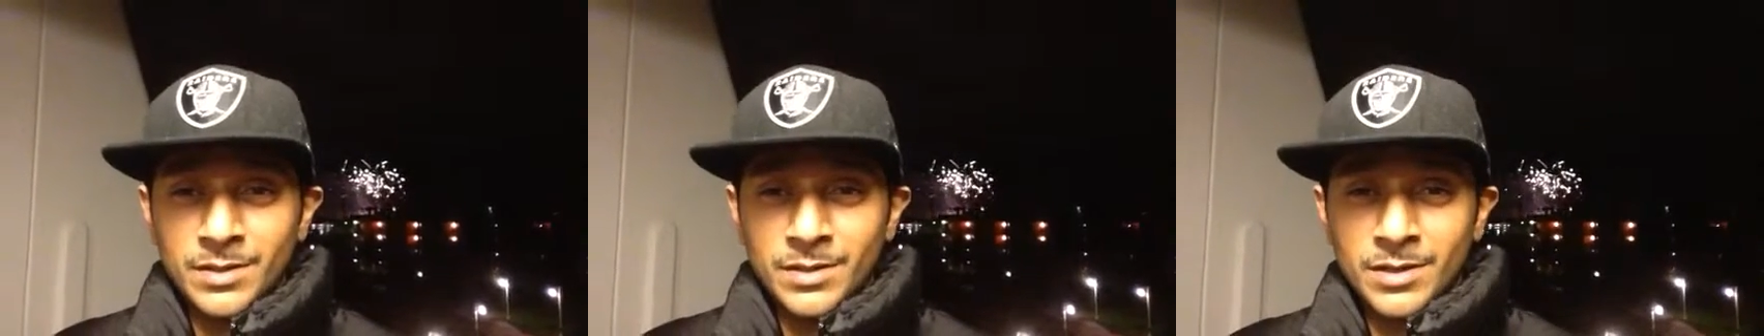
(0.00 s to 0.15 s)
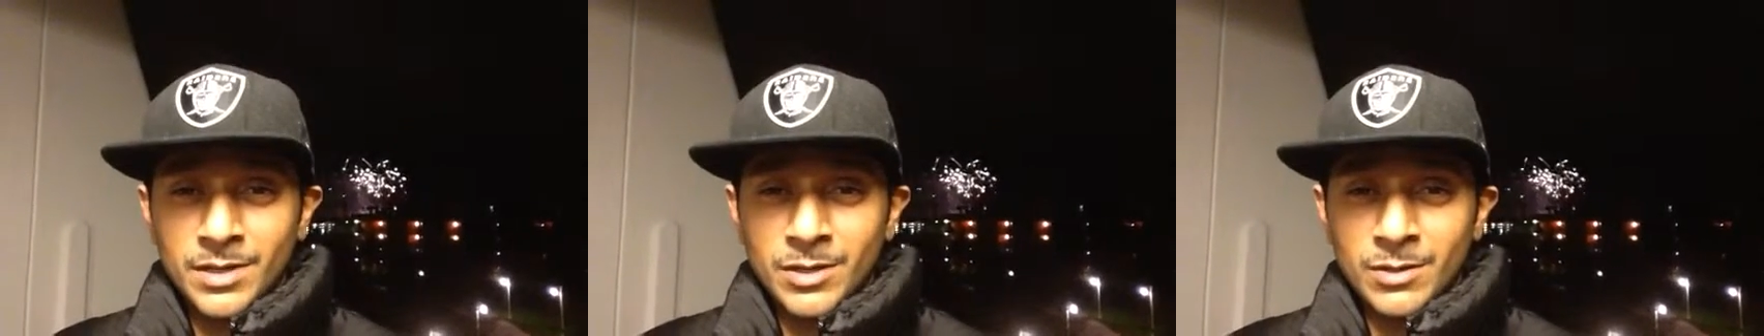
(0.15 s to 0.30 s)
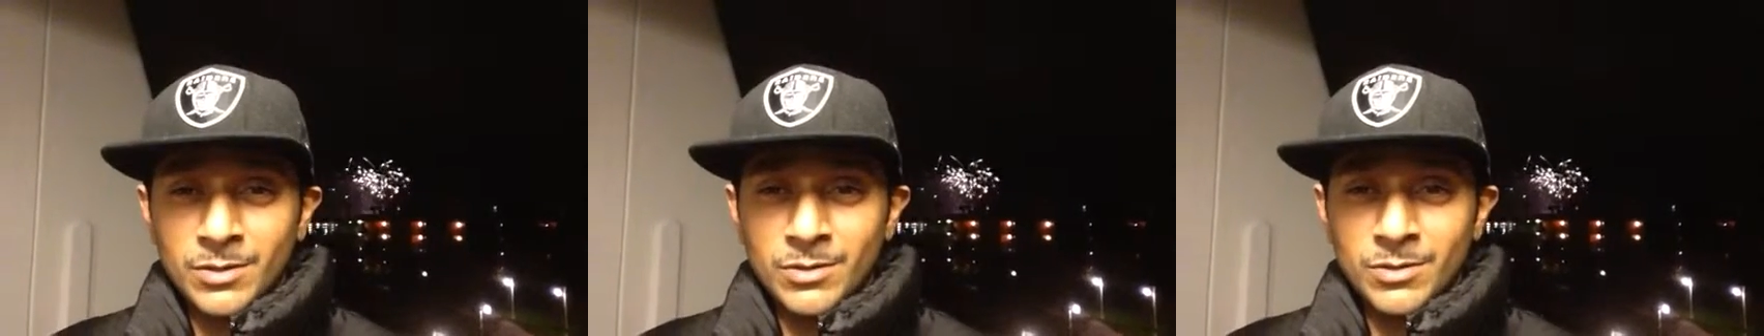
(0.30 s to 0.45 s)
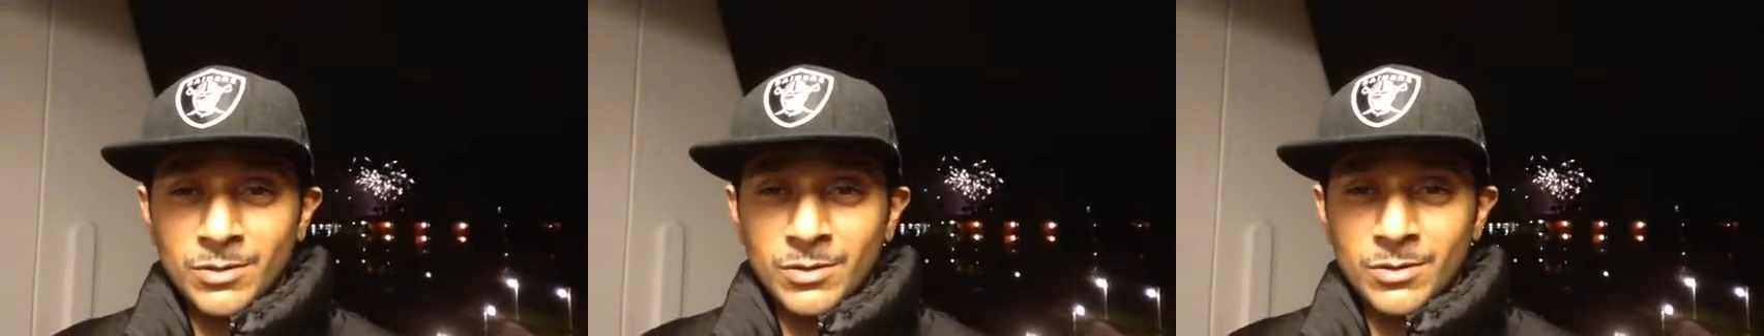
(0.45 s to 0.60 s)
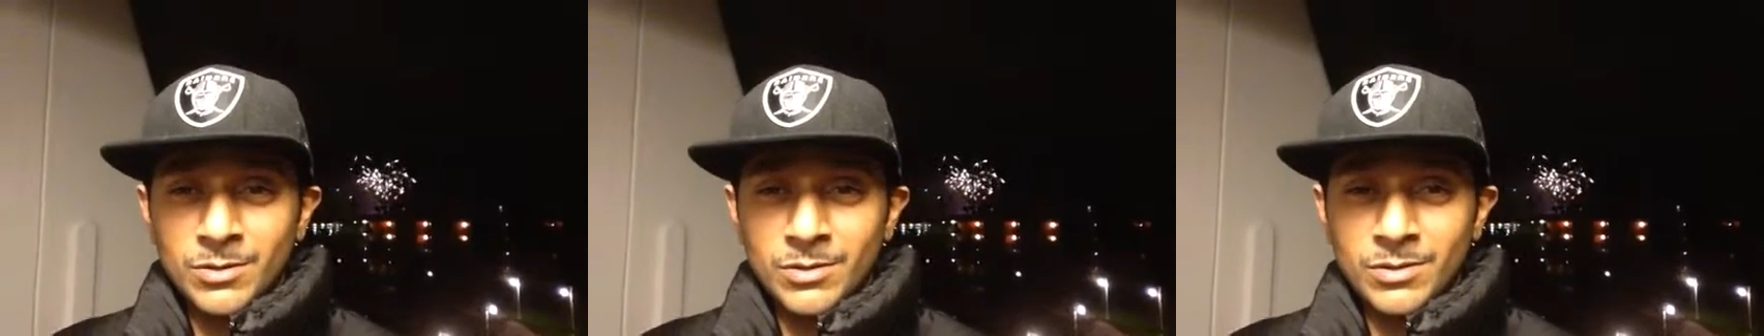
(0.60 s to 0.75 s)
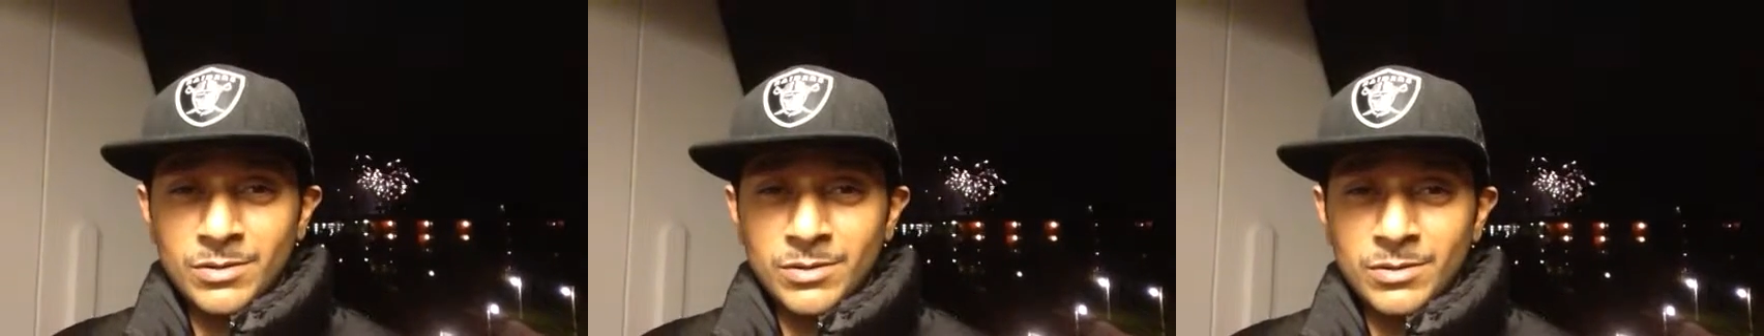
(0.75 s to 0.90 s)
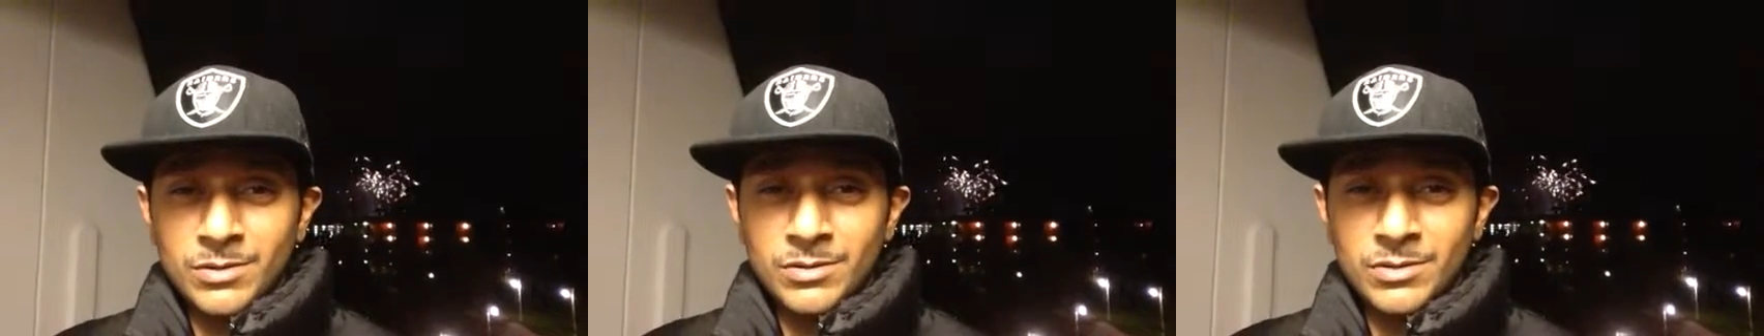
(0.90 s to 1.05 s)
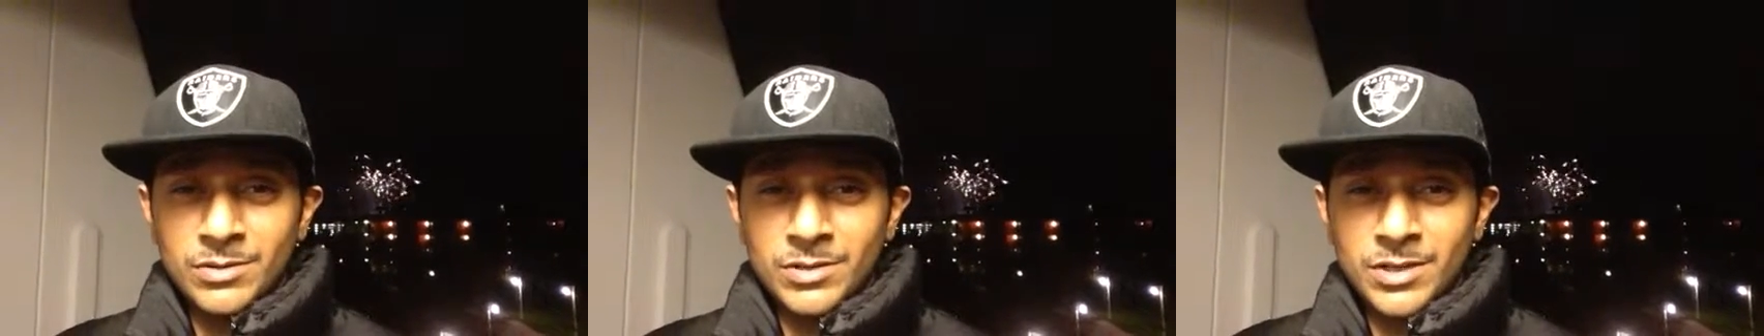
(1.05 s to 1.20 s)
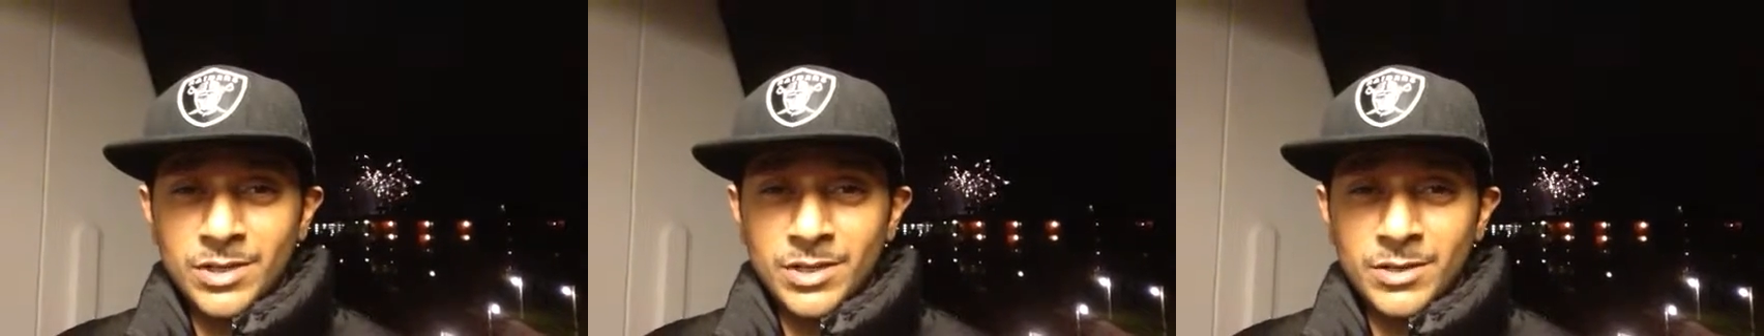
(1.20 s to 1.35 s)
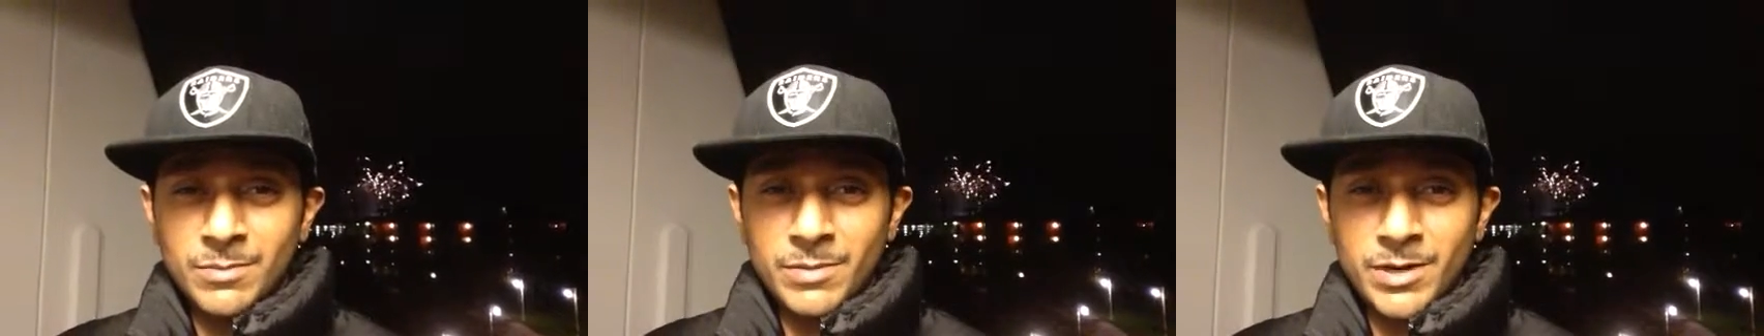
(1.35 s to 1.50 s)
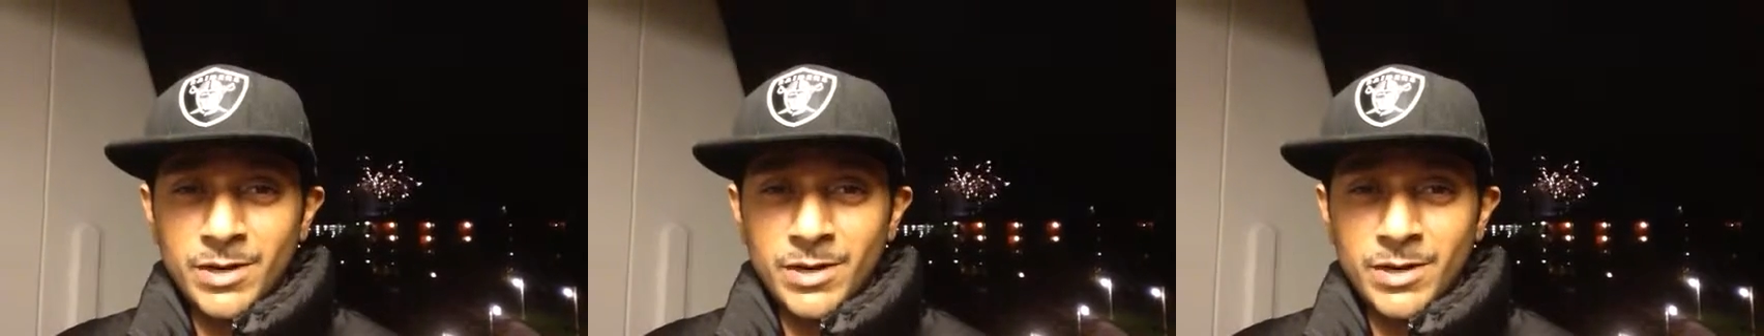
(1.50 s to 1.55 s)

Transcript: And I gotta go stay in